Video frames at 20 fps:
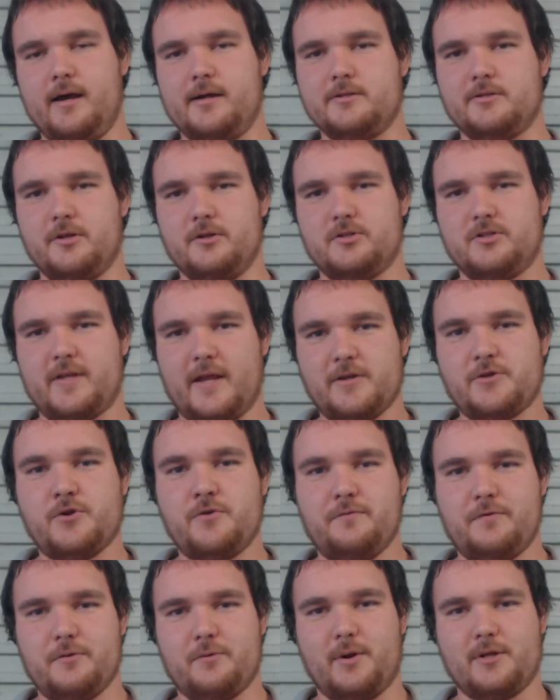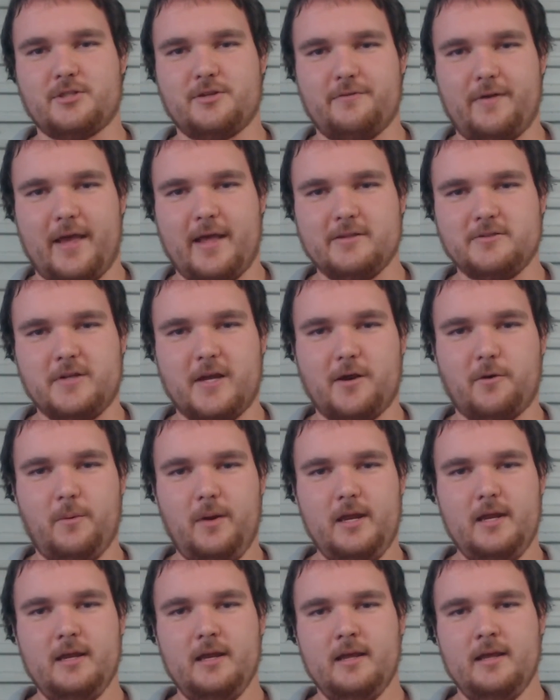So stay tuned for the rest of ANZAC
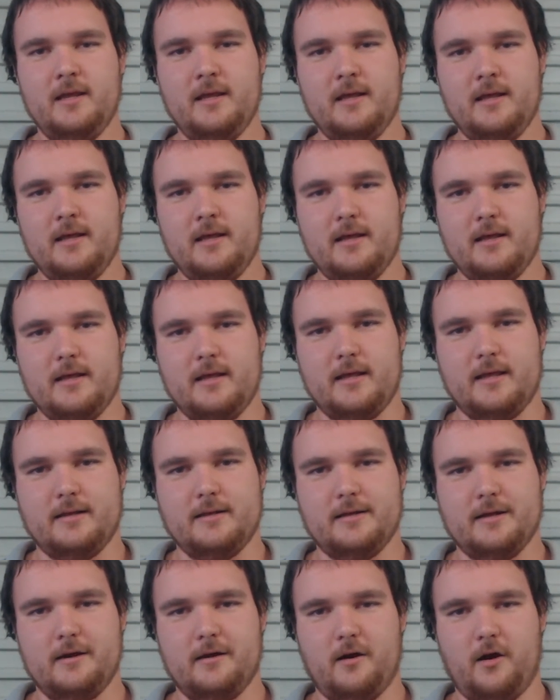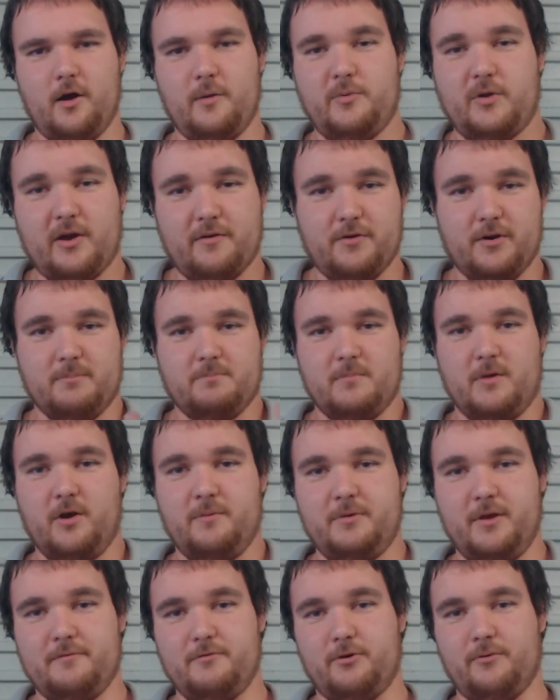week, and I hope you have
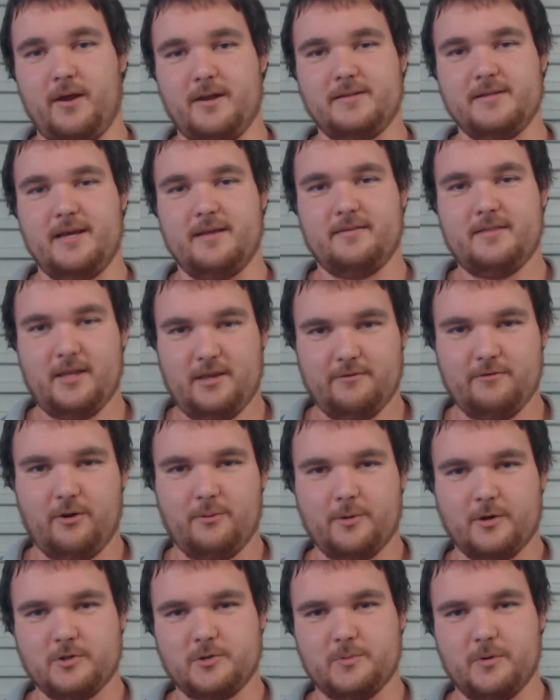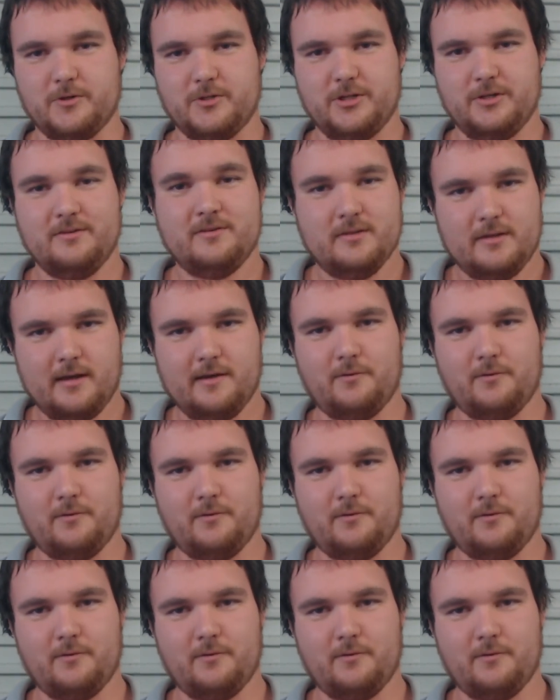a great day. Thank you very much for watching. Have a